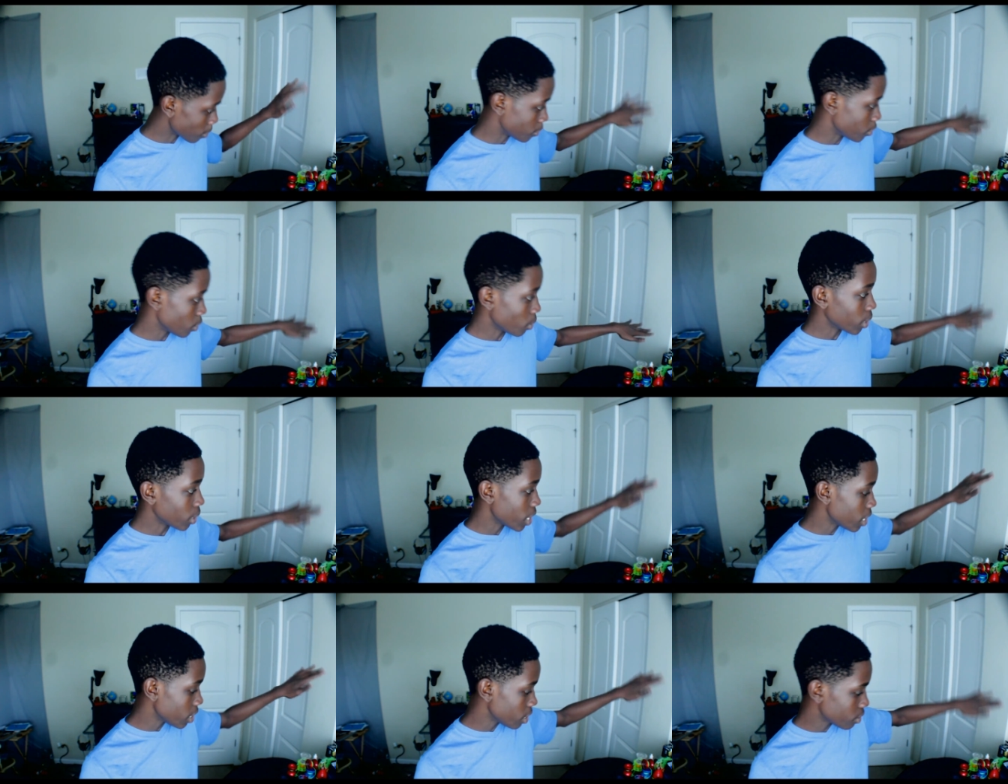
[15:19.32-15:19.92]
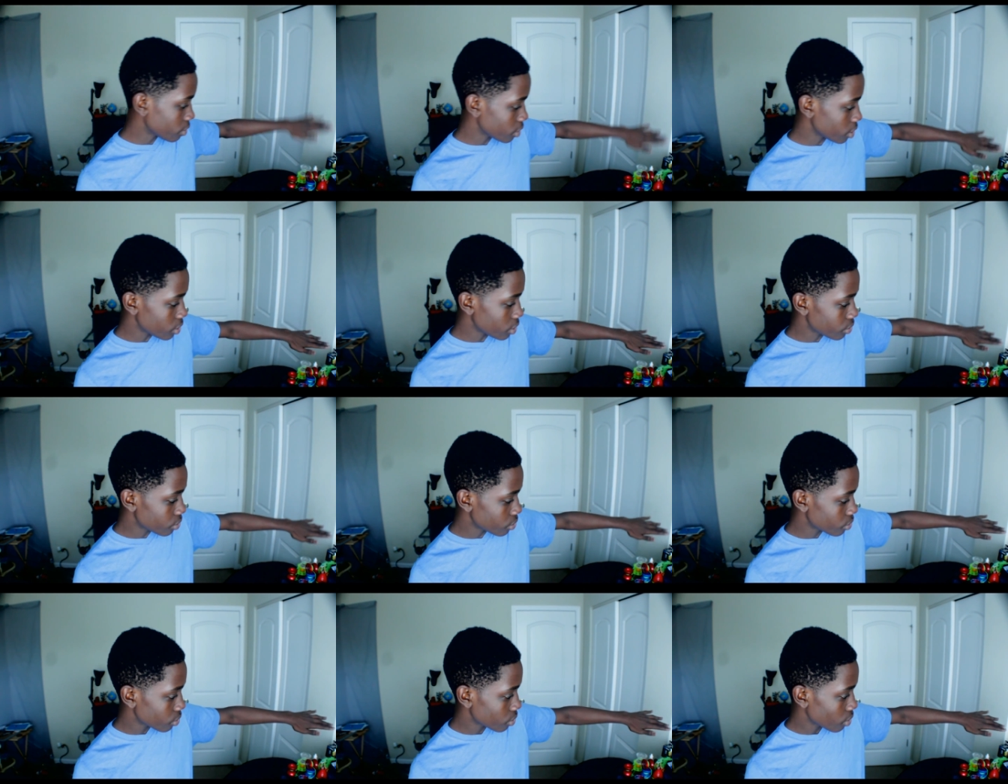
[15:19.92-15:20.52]
review on any of
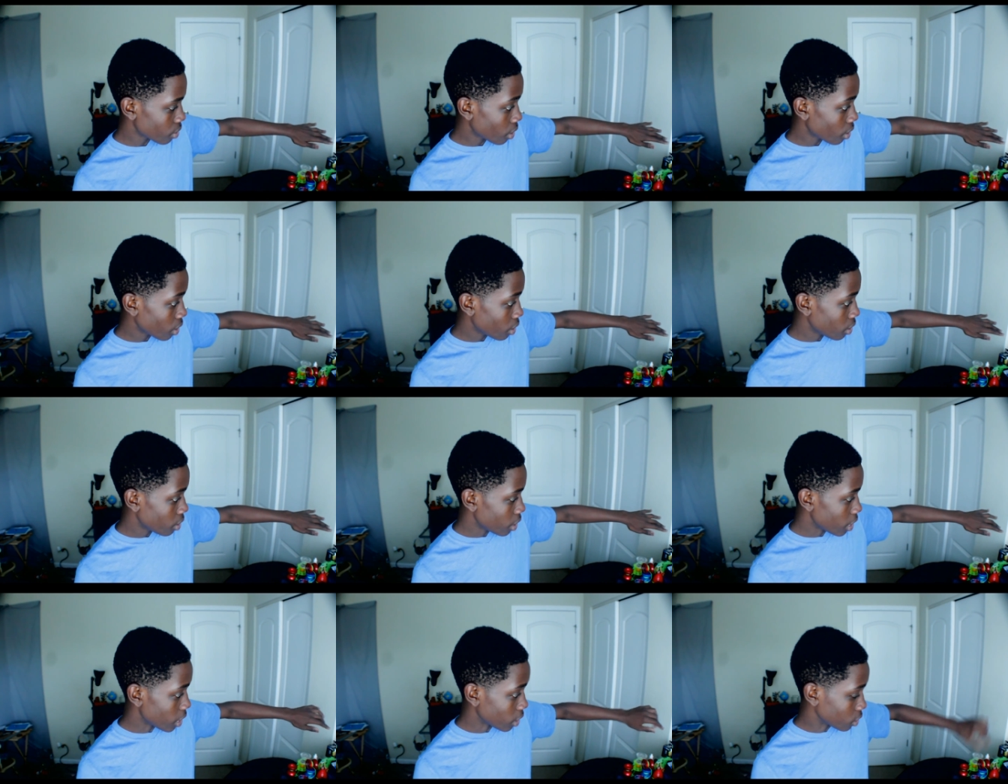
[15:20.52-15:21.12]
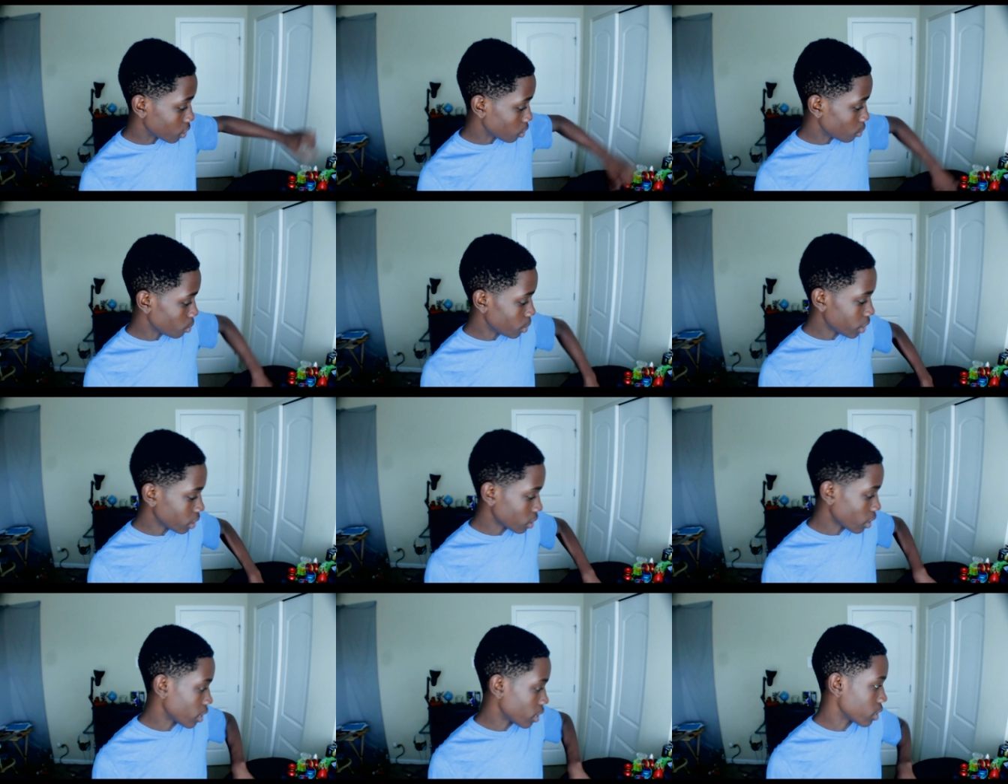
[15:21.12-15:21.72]
these,
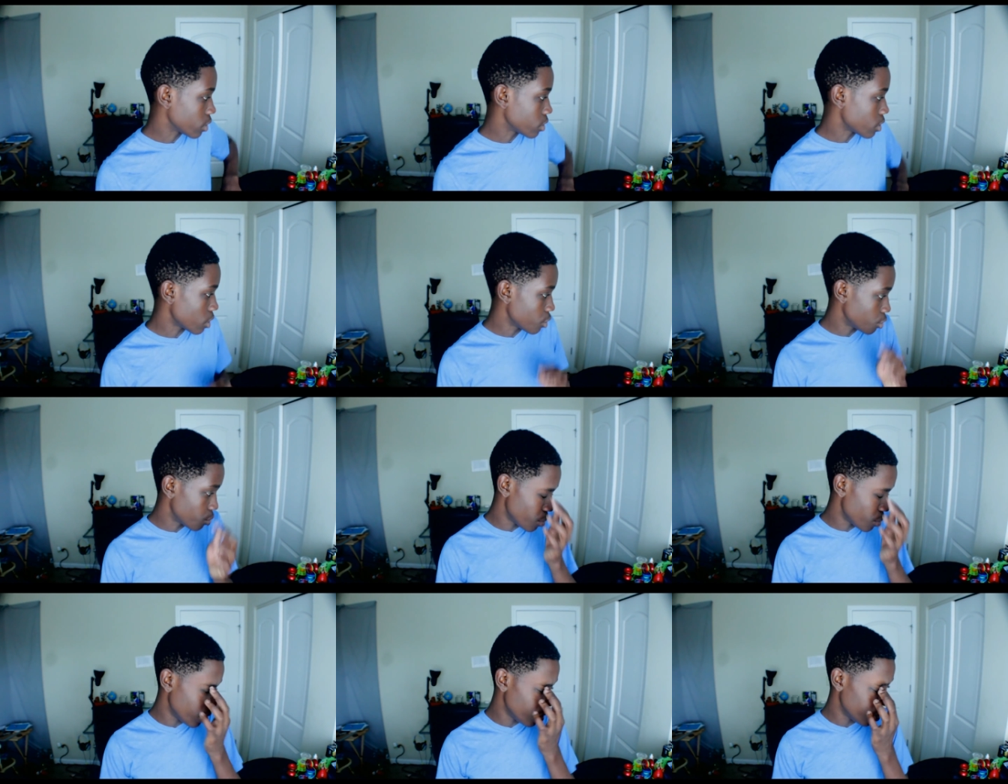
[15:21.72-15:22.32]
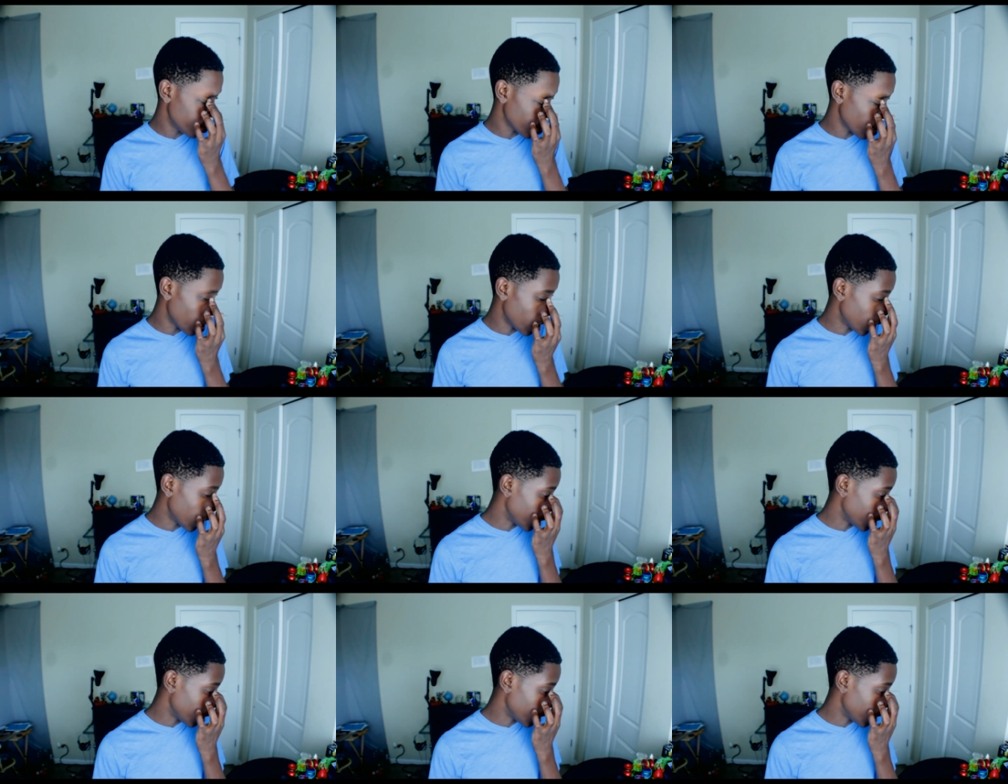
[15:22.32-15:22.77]
including like accessories,